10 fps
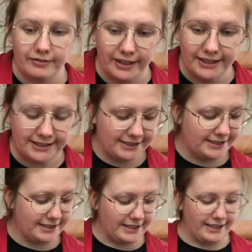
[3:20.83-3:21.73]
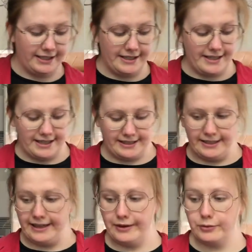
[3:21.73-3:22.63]
rest, and then
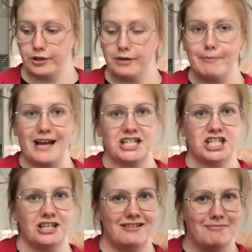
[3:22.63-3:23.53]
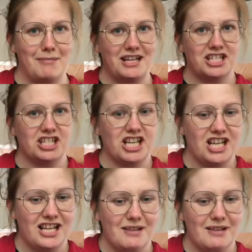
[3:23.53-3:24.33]
now we're gonna mash the